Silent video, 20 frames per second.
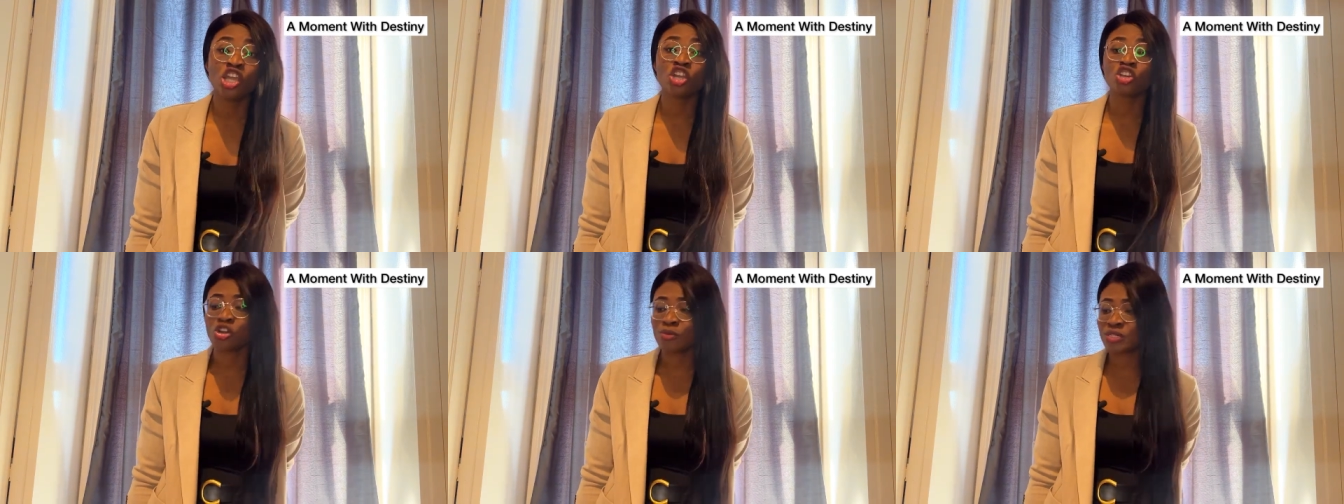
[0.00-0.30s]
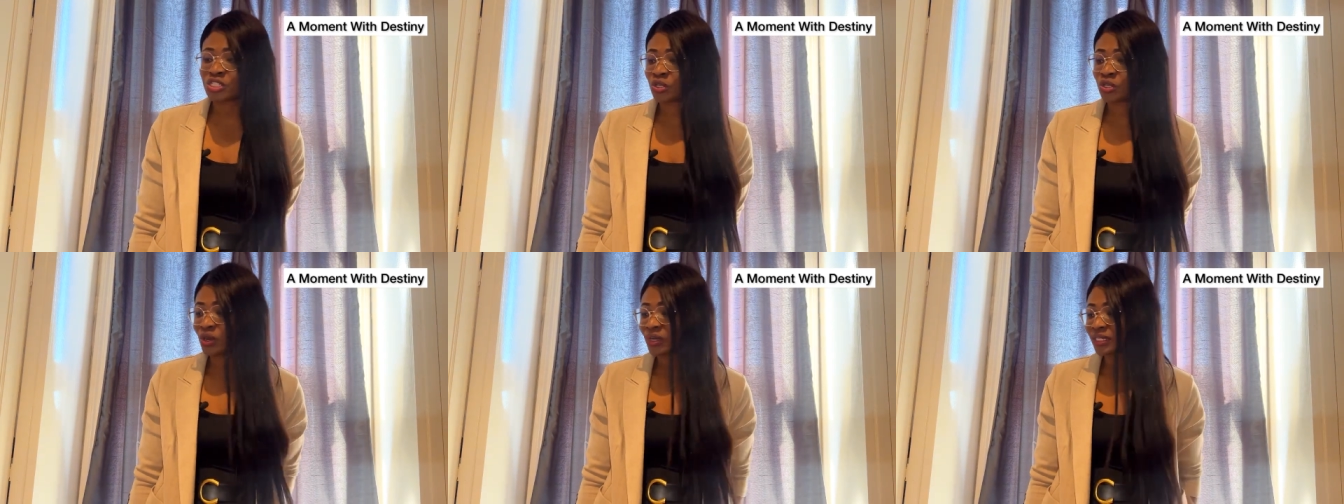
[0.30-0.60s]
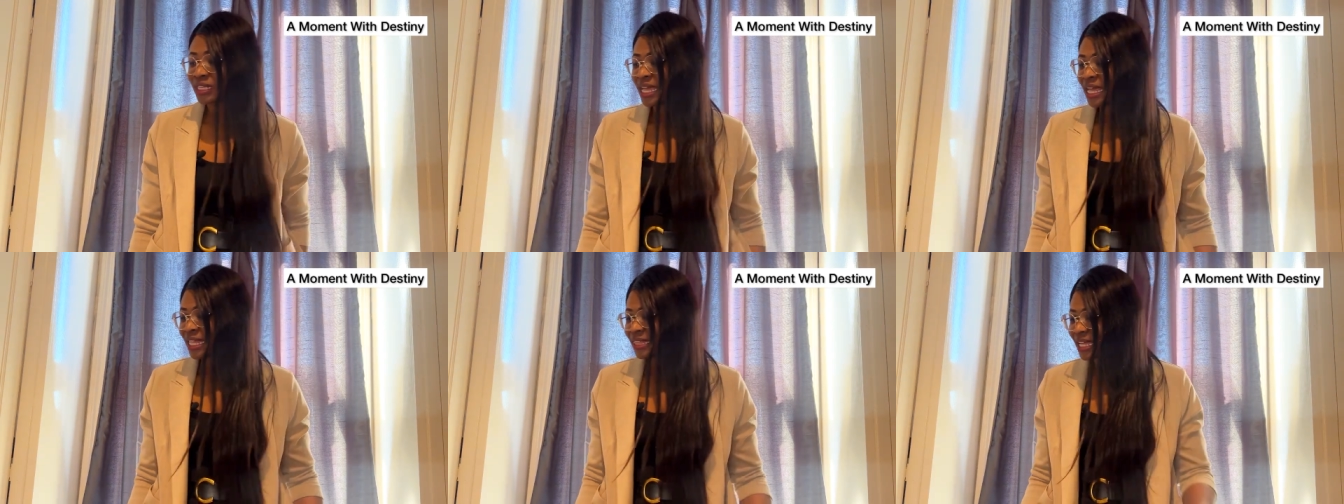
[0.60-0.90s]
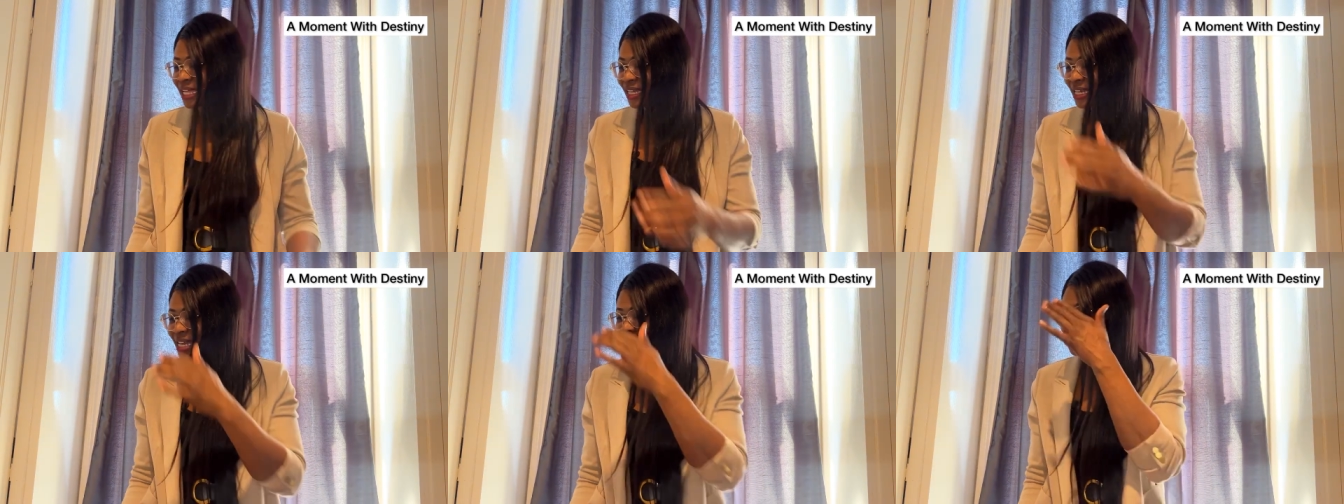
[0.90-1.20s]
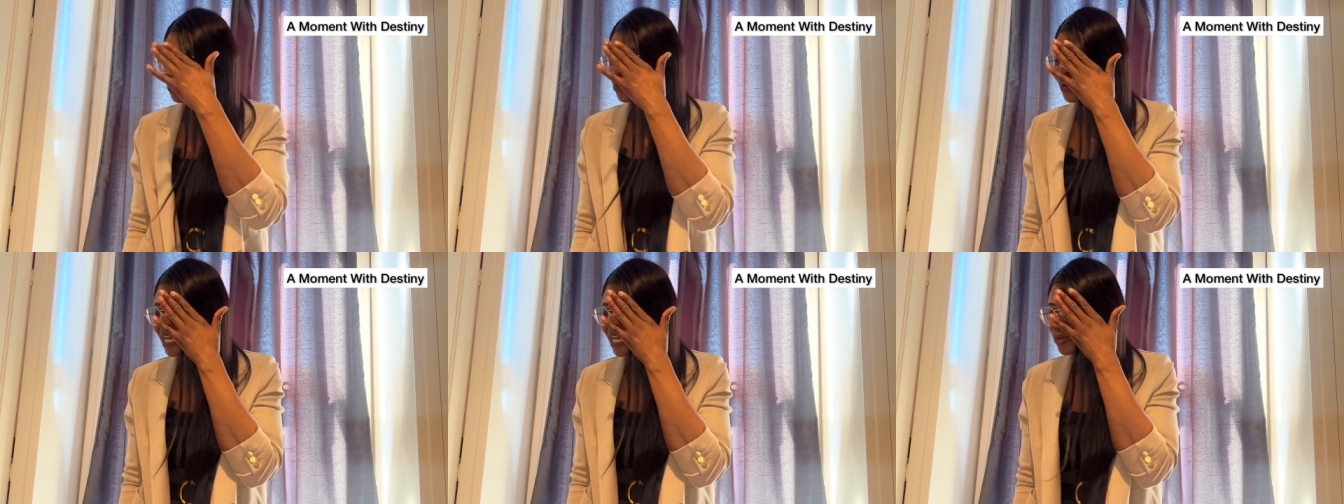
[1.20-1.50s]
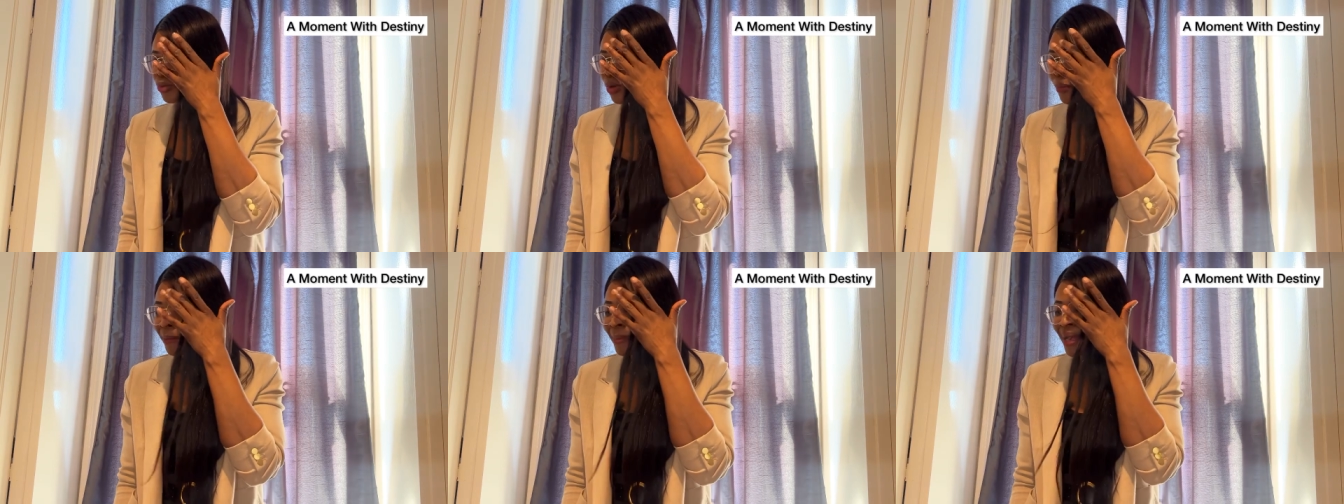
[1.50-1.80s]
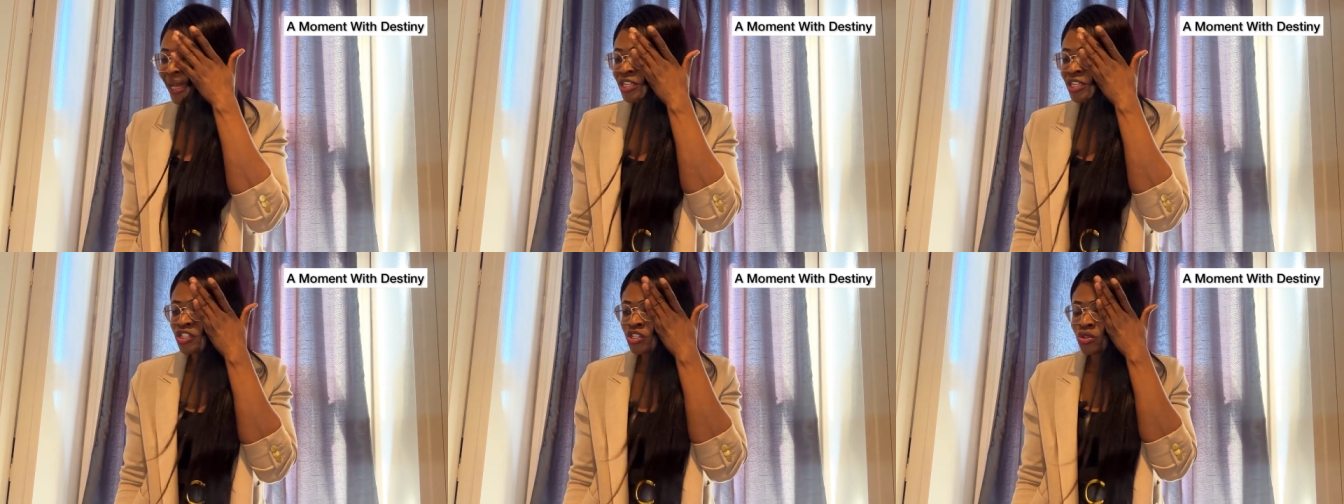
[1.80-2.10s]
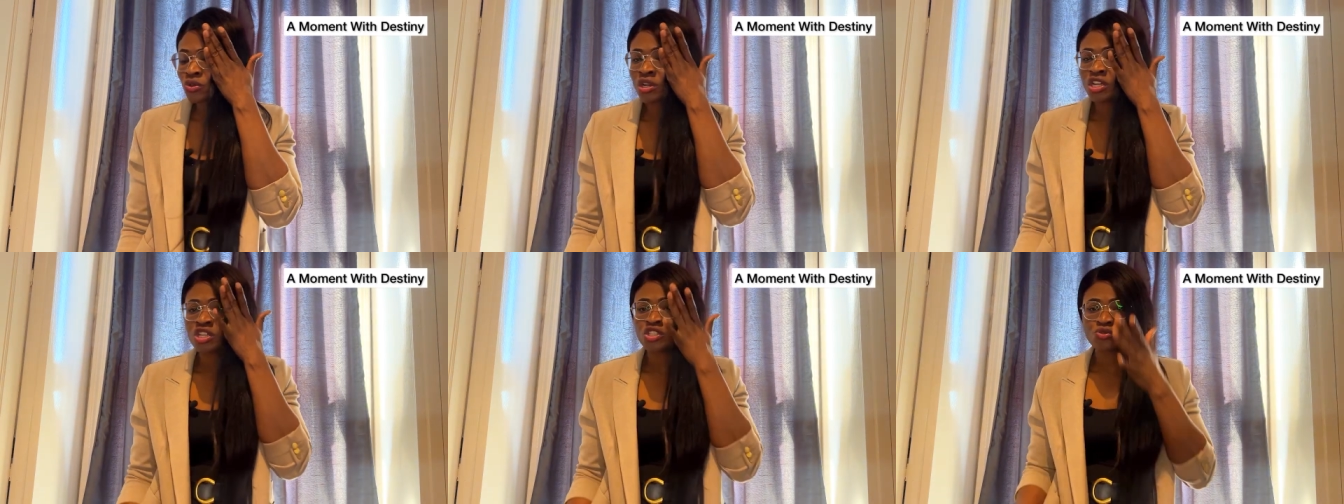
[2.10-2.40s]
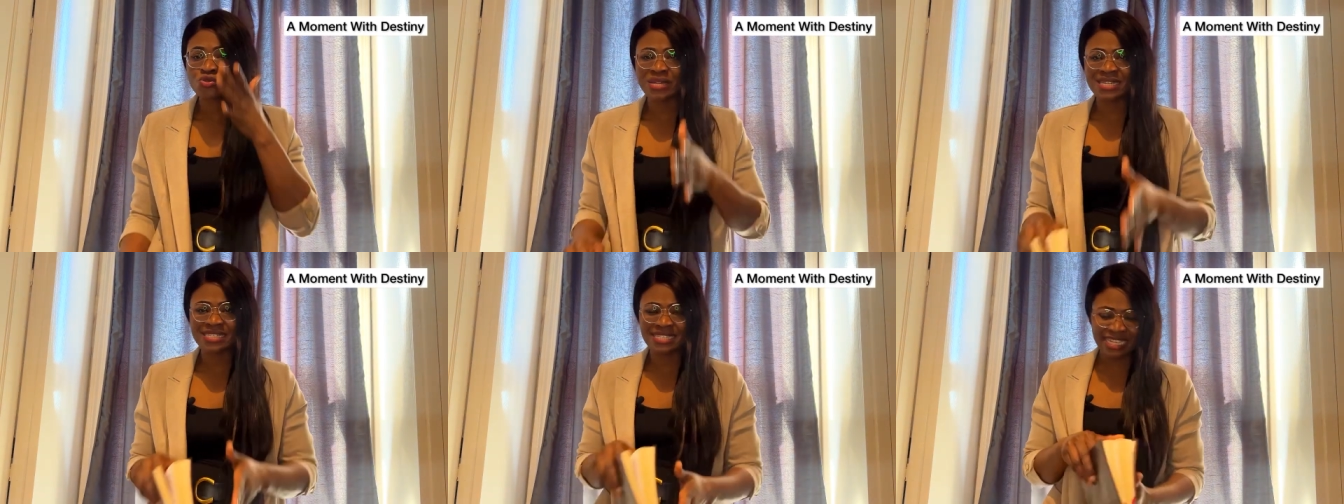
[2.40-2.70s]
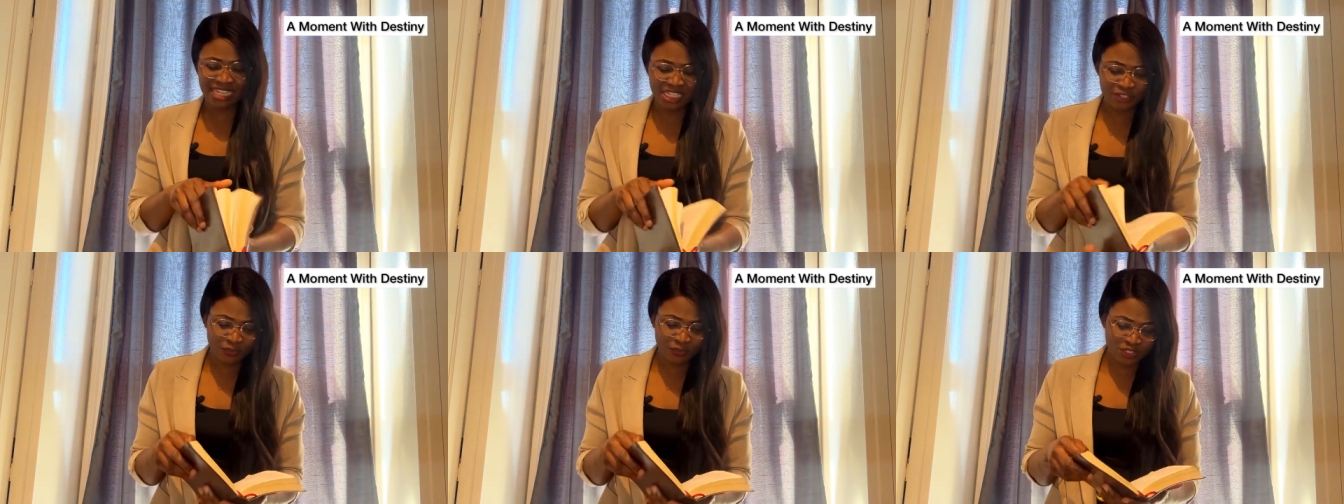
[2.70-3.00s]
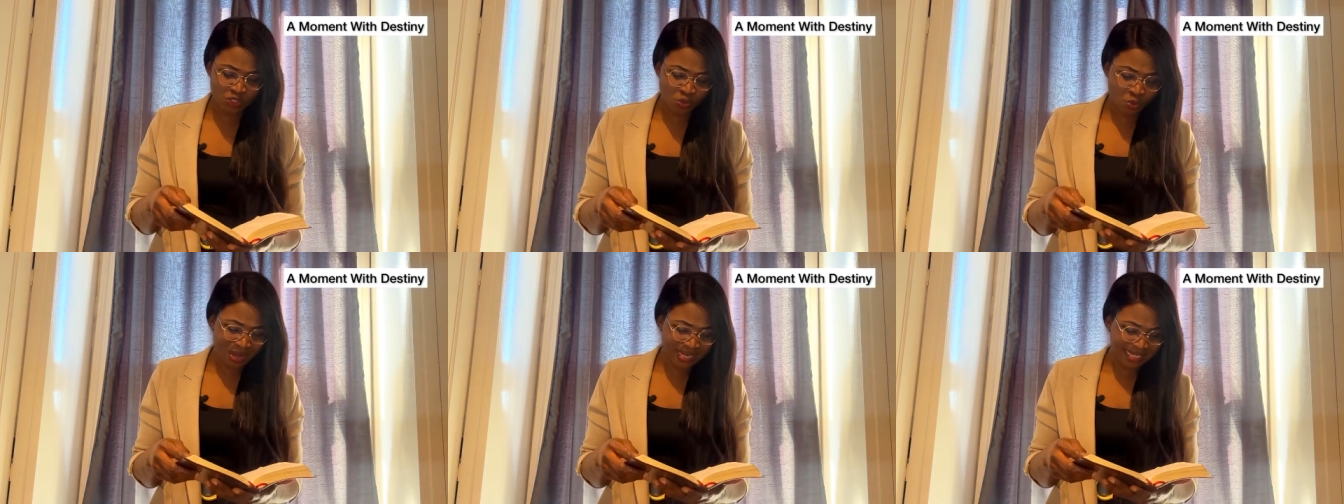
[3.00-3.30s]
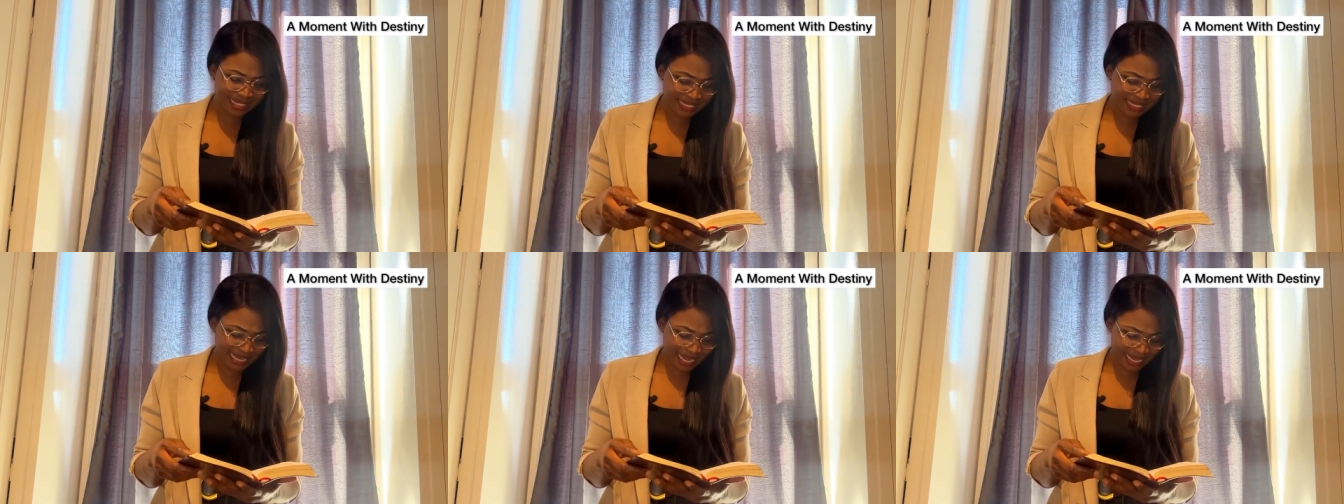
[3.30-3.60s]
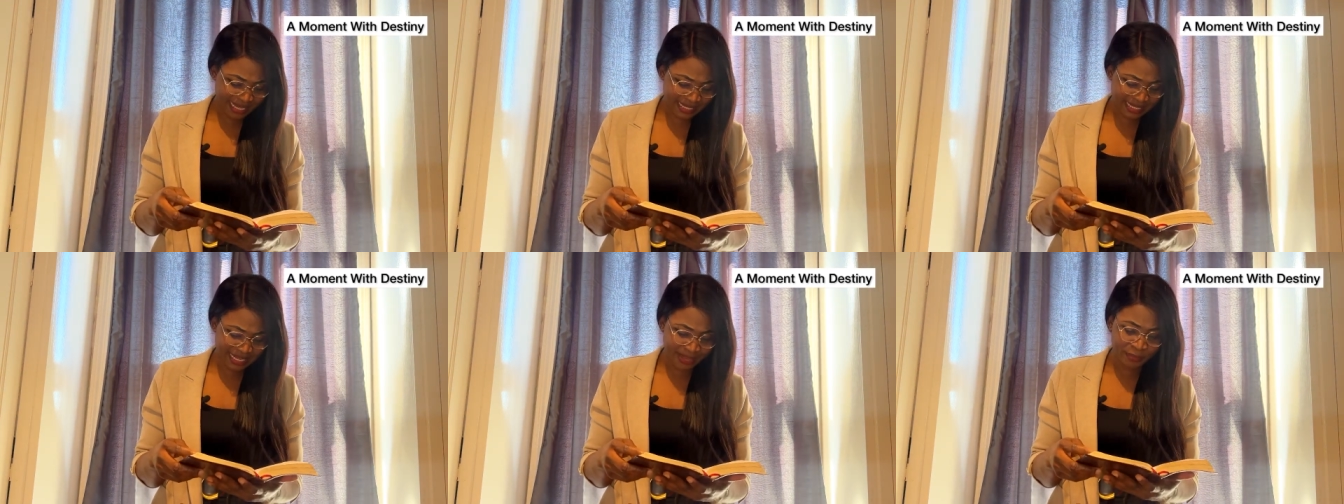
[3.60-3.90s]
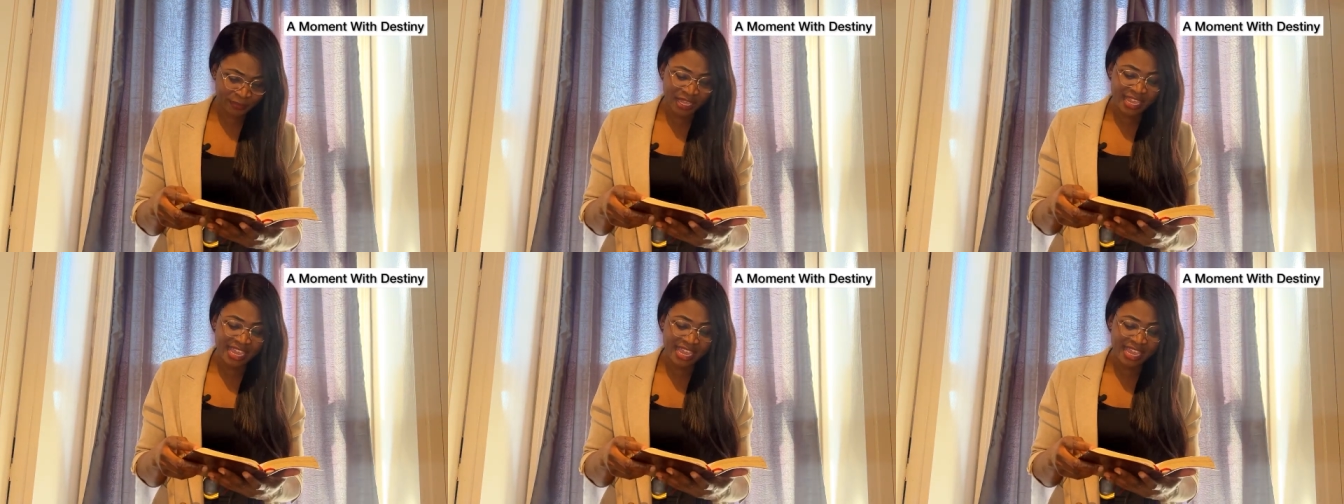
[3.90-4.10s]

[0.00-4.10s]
Glory to God. Now let's look at what Matthew 26 41 says.